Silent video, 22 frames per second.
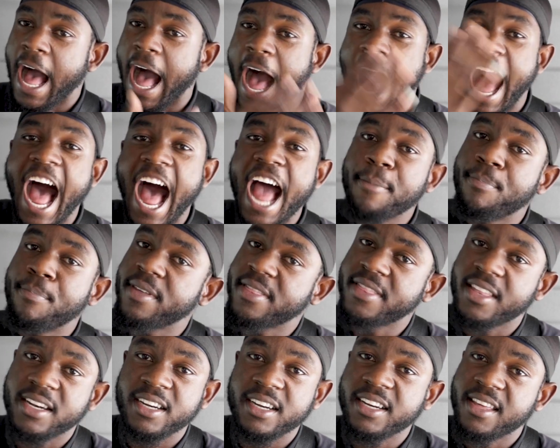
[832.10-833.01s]

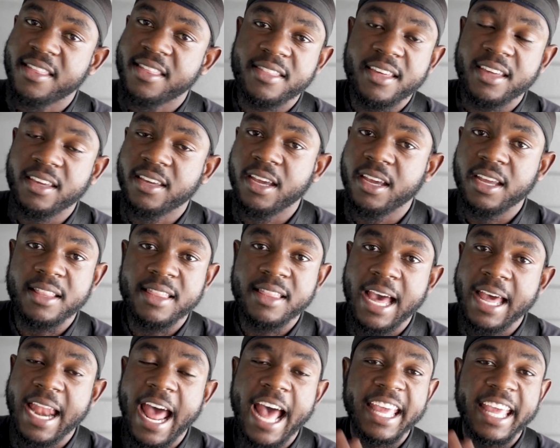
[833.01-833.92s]
hypothetically thinking
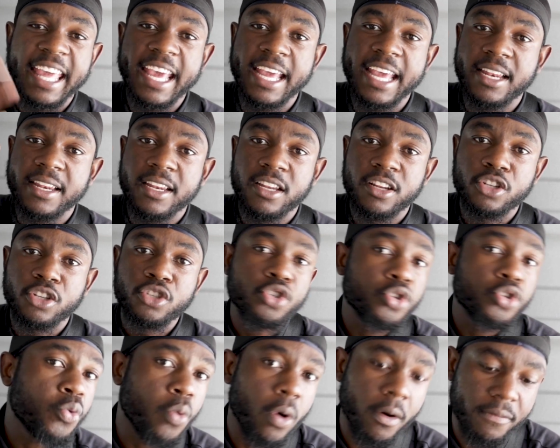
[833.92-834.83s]
that I get
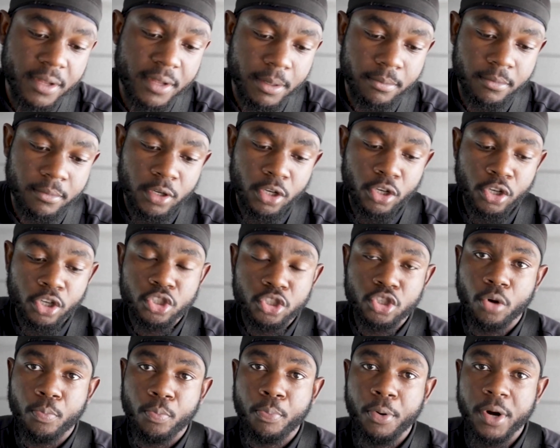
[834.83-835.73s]
2 of them.
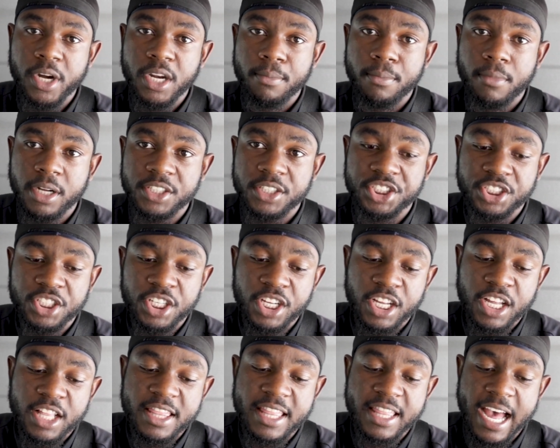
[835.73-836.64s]
So pretty much
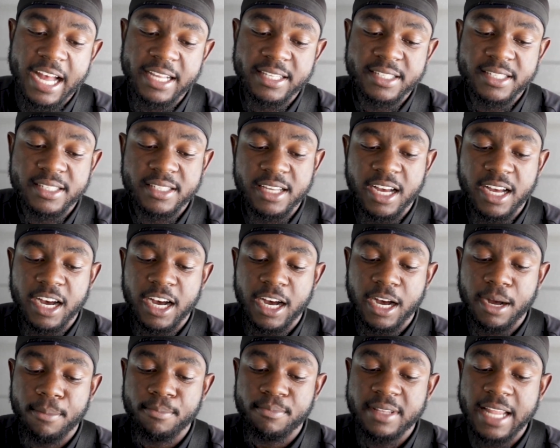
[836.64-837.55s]
that's
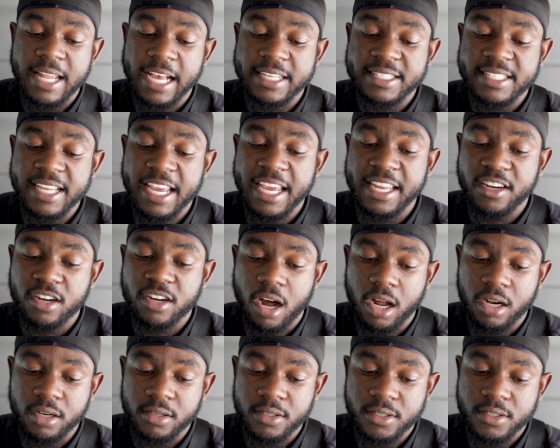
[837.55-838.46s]

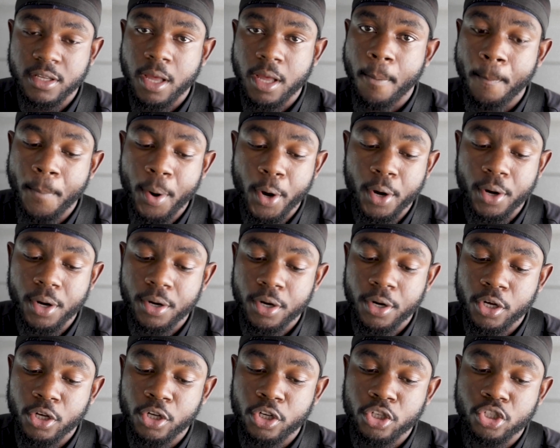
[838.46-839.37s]
$80 per.
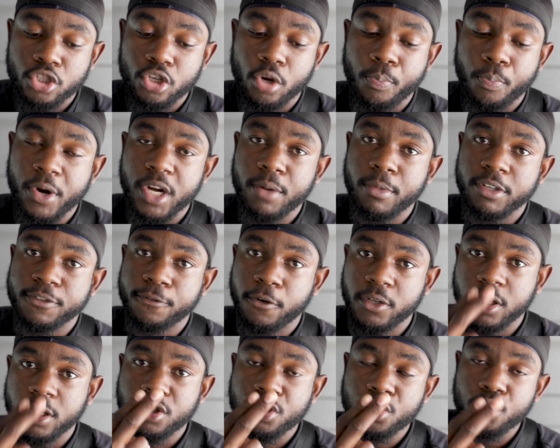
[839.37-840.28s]
So pretty much
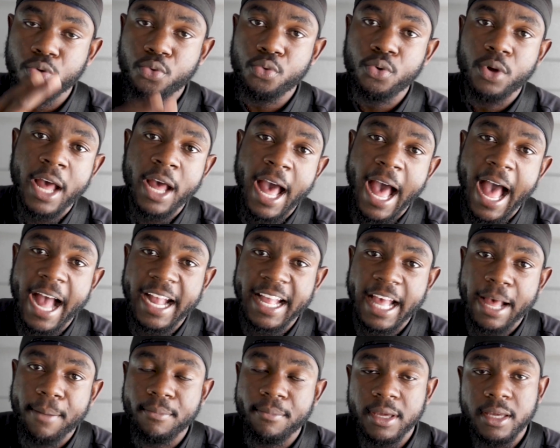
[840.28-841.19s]
for the 2, I
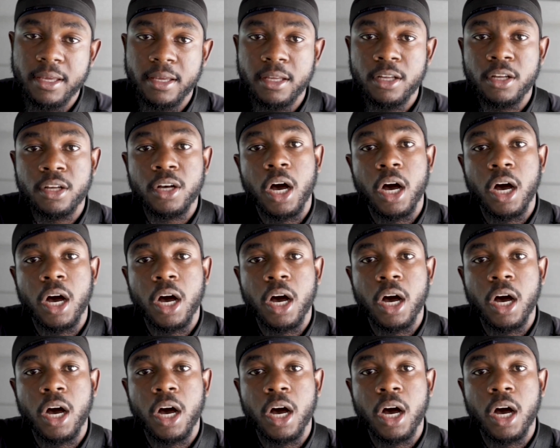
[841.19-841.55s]
got me